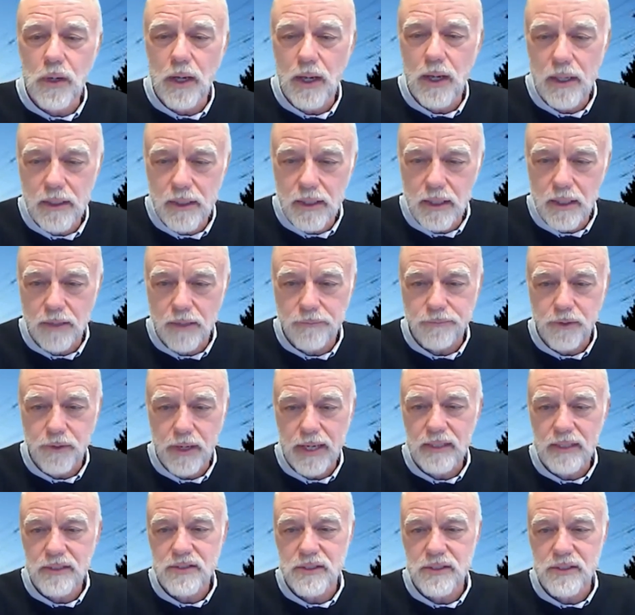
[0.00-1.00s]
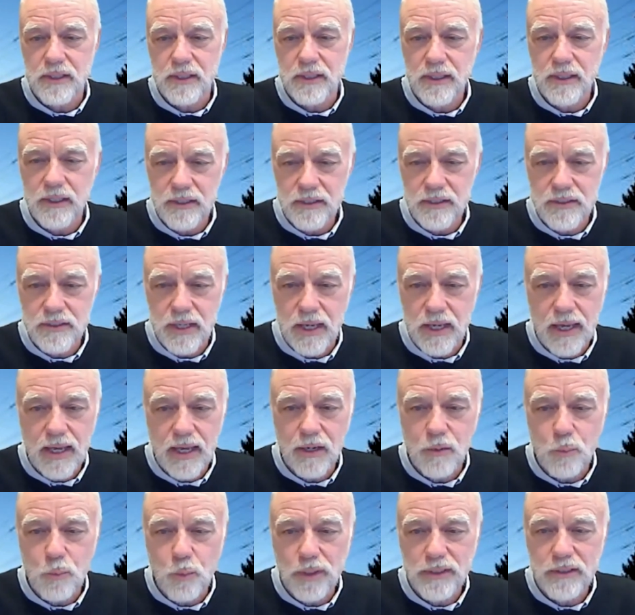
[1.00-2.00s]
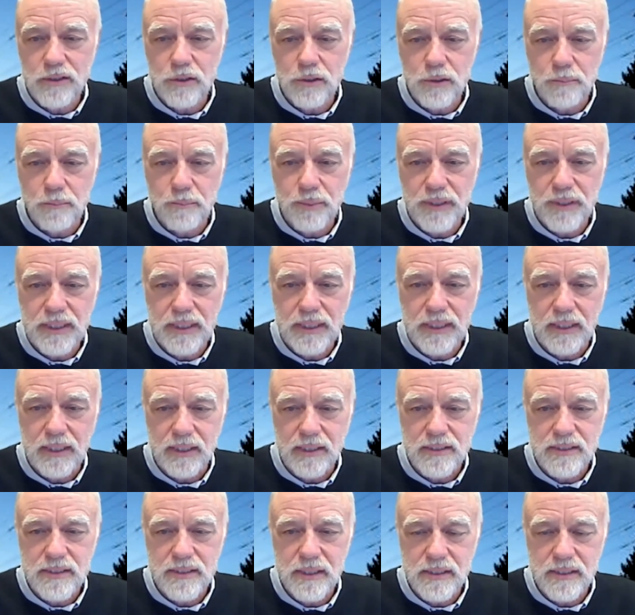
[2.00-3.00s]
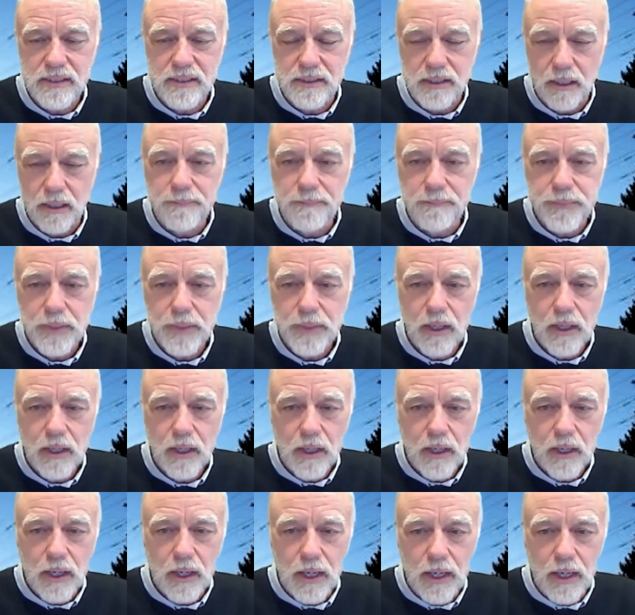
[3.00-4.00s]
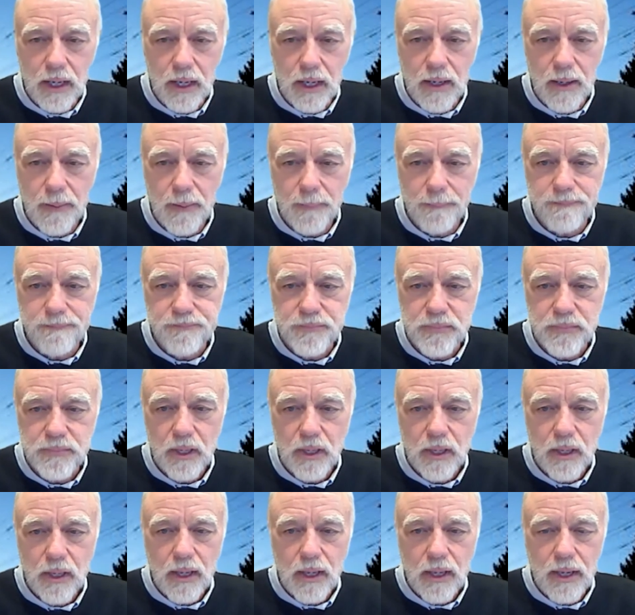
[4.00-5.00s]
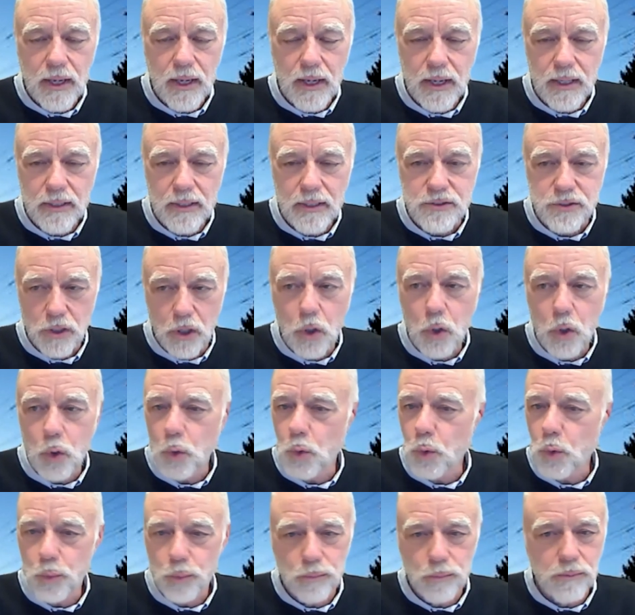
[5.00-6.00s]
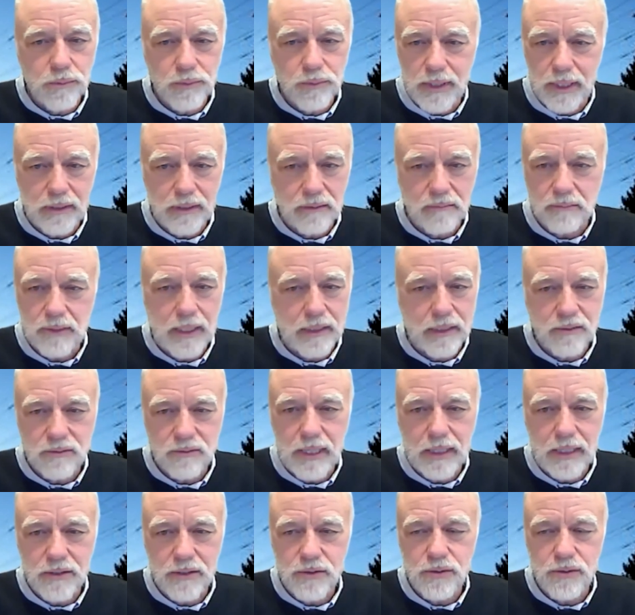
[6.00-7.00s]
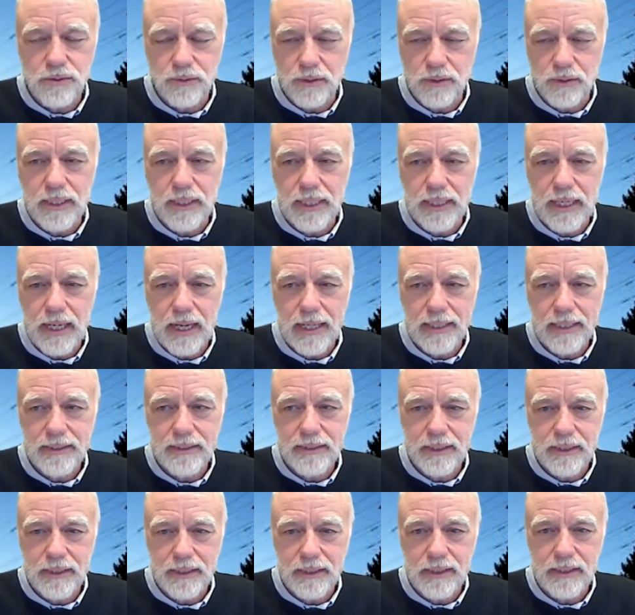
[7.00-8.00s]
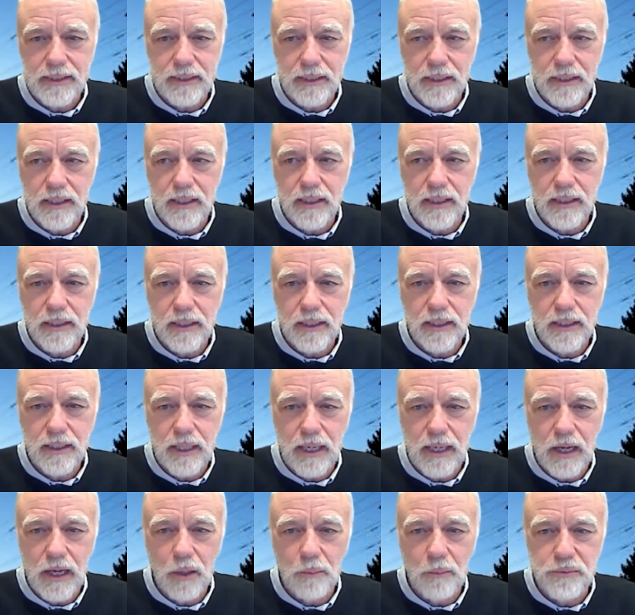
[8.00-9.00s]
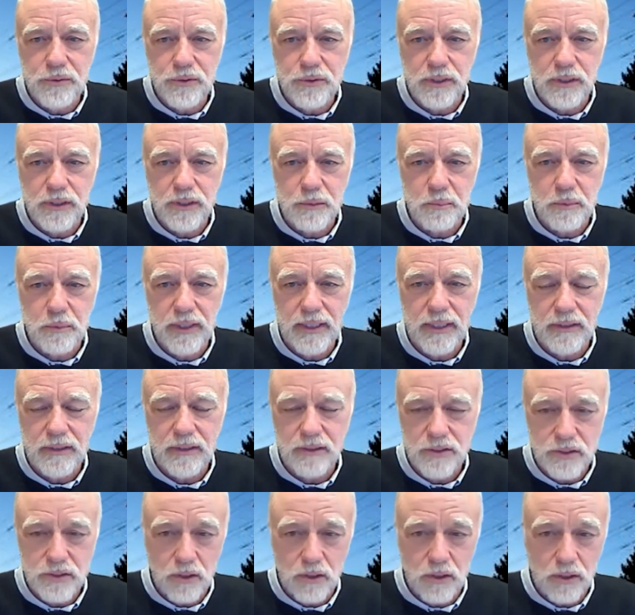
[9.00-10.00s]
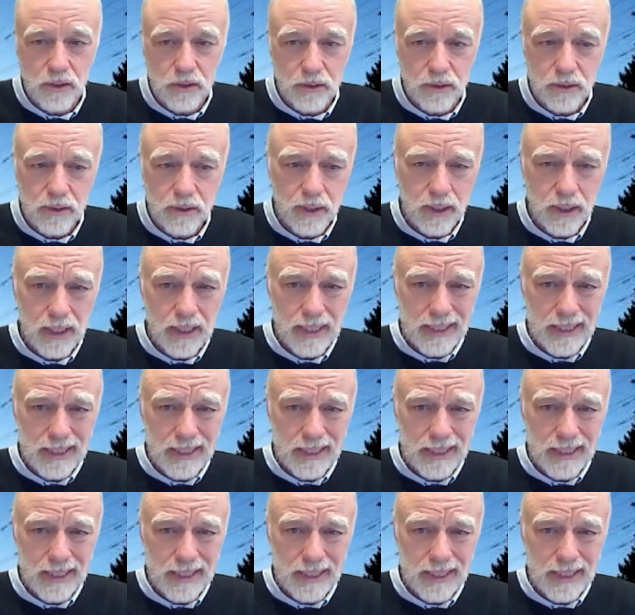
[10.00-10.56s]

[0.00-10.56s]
Uh, uh, France is a winter peaking system, um, uh, so that that that certainly I think uh, helps to explain the solar.